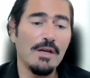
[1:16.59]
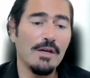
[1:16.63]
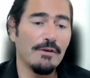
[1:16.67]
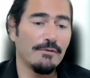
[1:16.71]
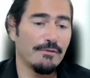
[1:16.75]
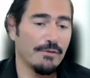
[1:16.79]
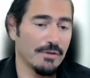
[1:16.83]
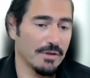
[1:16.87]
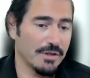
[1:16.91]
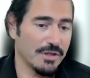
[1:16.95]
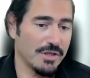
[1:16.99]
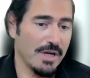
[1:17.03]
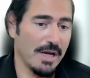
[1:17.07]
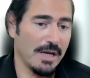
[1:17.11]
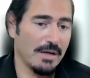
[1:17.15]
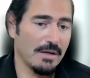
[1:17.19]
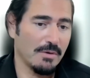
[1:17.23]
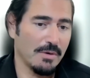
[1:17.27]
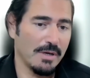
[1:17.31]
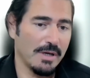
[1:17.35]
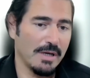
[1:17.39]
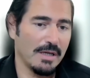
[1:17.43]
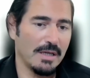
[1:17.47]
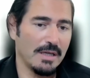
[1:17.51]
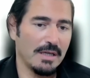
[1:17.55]
for
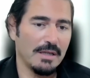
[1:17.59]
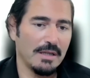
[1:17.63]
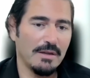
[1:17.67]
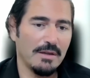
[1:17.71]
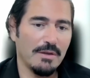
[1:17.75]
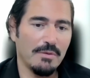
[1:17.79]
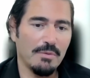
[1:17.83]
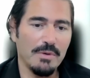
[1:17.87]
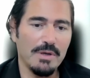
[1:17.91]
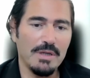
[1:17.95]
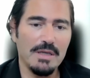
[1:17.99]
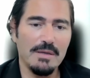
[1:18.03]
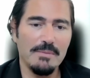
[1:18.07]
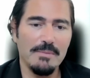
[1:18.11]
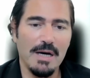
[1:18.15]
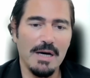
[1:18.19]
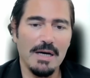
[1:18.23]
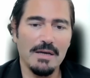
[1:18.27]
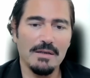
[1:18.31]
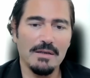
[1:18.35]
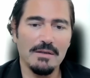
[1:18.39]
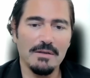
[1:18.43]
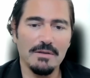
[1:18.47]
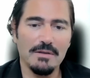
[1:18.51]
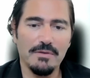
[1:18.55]
generating 3D
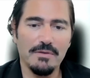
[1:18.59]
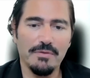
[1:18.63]
models